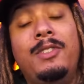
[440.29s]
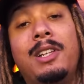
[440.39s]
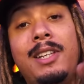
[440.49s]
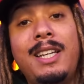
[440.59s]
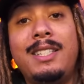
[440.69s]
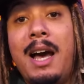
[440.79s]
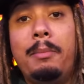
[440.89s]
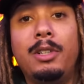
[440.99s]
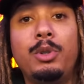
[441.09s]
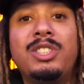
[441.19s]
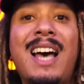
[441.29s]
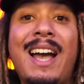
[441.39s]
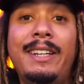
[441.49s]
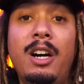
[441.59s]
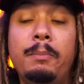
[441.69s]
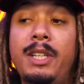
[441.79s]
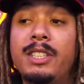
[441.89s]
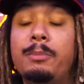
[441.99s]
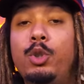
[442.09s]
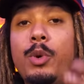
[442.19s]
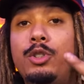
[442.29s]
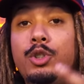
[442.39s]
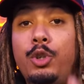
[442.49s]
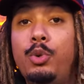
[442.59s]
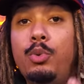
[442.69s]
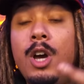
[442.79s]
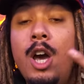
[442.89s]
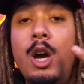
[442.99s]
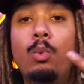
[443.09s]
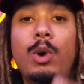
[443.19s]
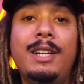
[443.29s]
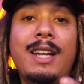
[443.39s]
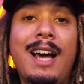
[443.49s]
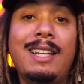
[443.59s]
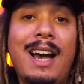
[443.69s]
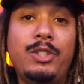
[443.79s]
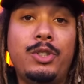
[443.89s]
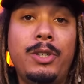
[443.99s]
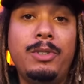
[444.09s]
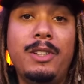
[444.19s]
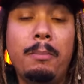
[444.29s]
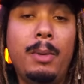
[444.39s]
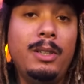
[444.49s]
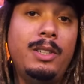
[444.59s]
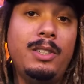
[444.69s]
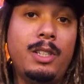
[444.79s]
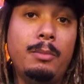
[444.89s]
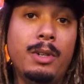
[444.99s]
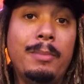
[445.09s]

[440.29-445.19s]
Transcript: The link is down below, sign up because I'm doing two Whatnot live streams in the month of December.